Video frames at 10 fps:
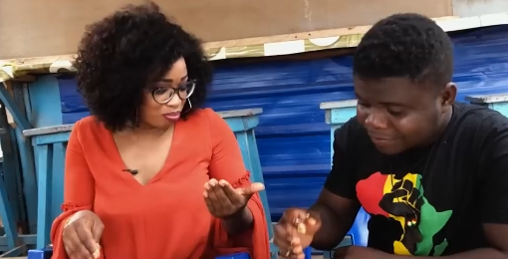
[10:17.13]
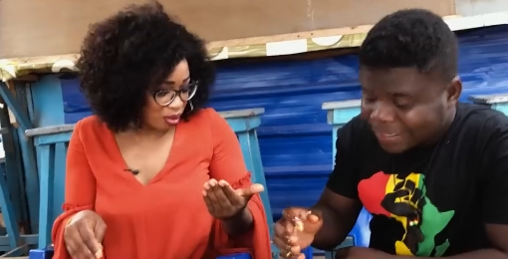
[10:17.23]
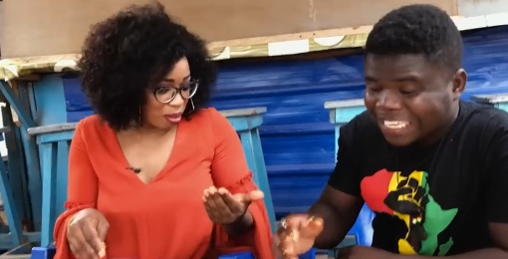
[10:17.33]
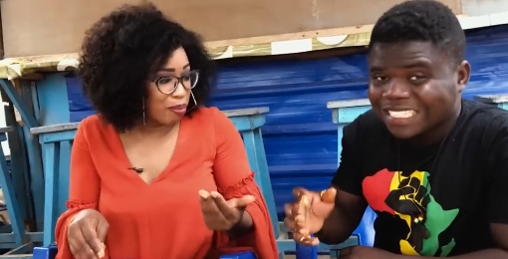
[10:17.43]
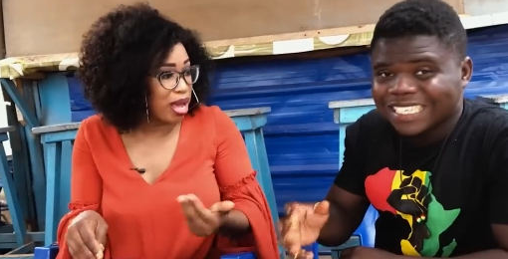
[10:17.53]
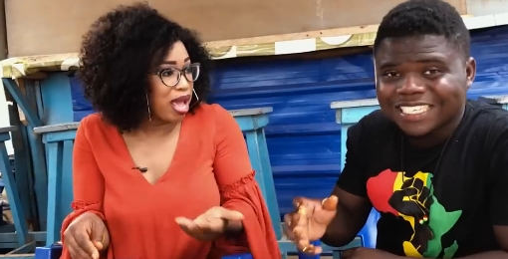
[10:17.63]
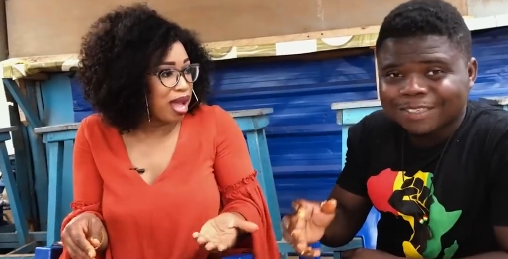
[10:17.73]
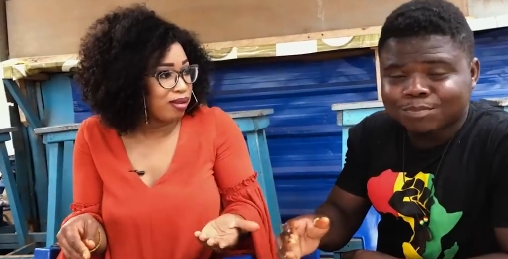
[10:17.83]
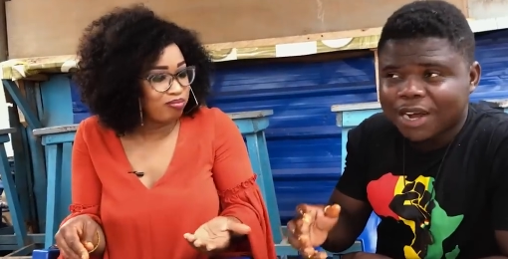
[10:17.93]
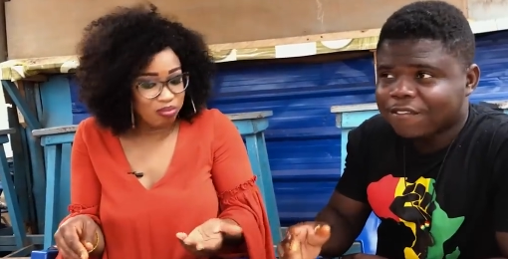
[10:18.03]
Speaker 1: And Maya. This
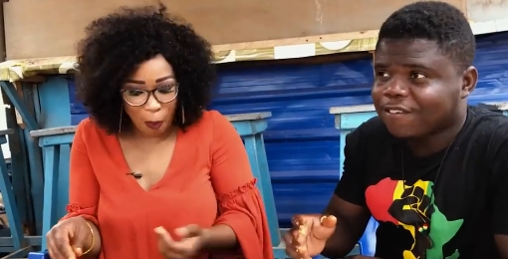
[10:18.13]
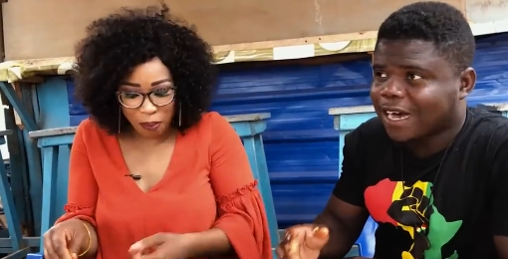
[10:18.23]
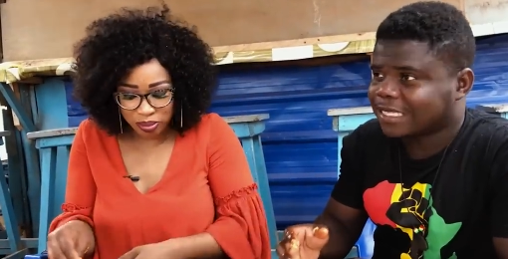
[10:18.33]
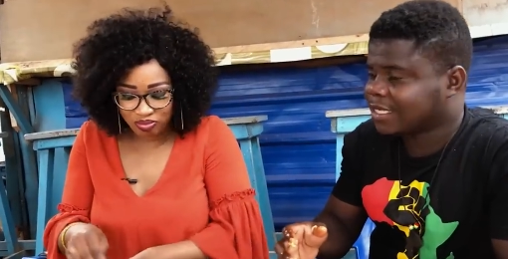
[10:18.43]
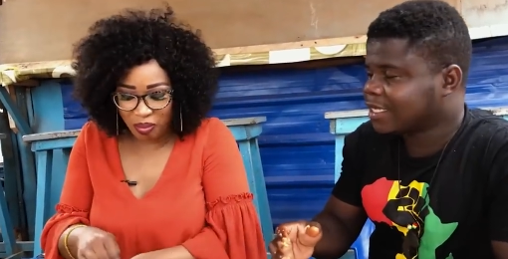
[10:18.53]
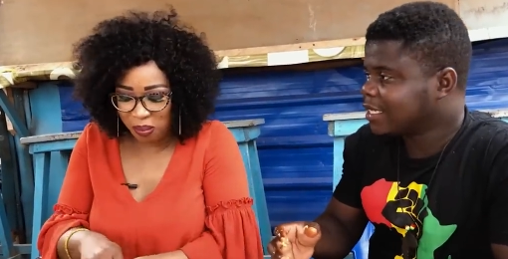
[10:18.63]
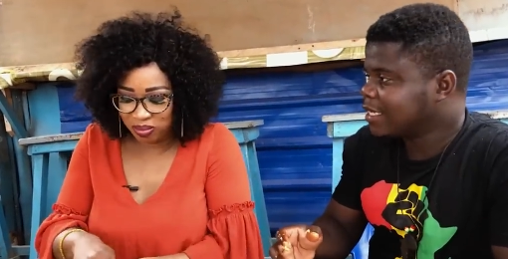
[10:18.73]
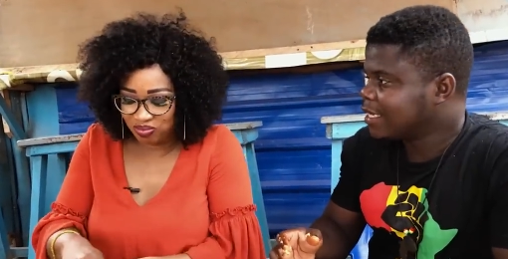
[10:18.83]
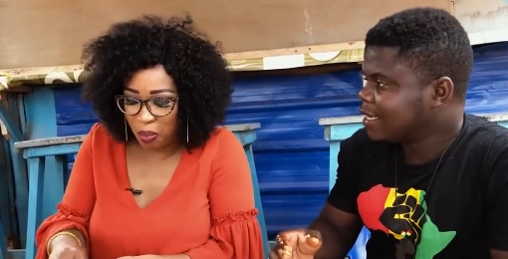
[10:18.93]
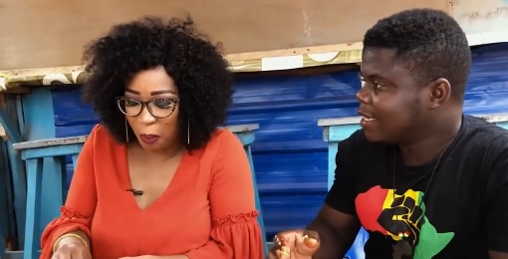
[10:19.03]
is breakfast.
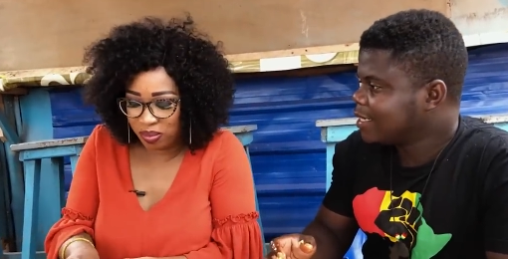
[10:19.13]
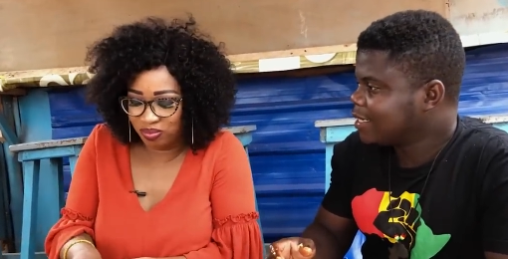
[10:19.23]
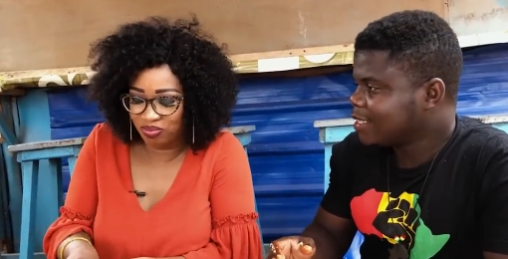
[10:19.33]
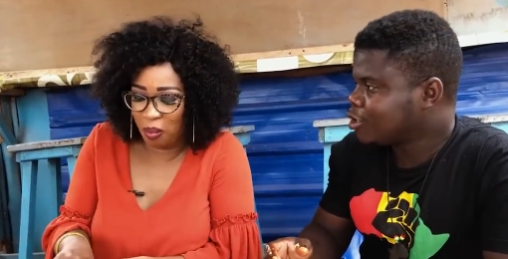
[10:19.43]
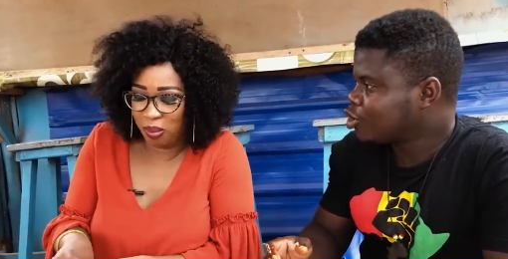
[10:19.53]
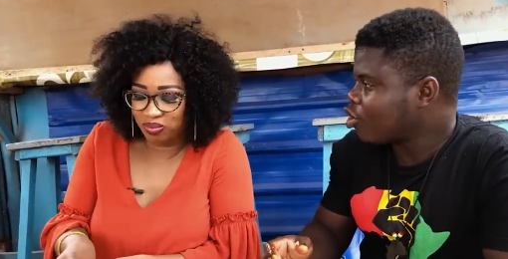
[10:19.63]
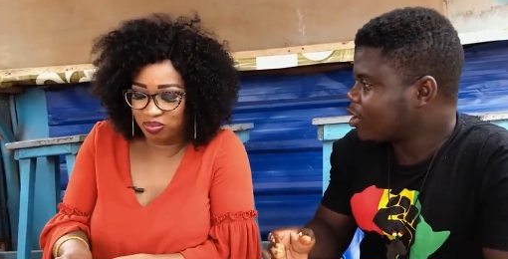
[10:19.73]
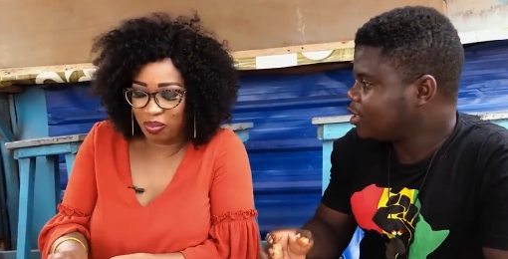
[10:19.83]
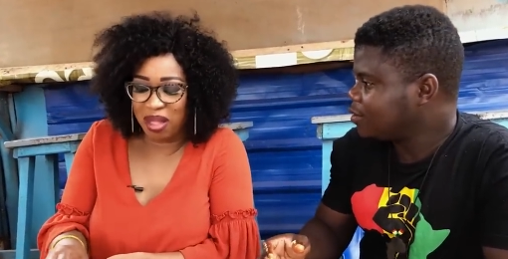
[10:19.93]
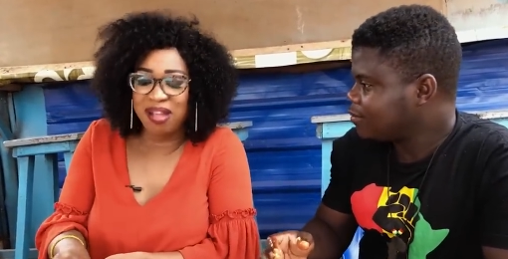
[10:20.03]
This is shocking.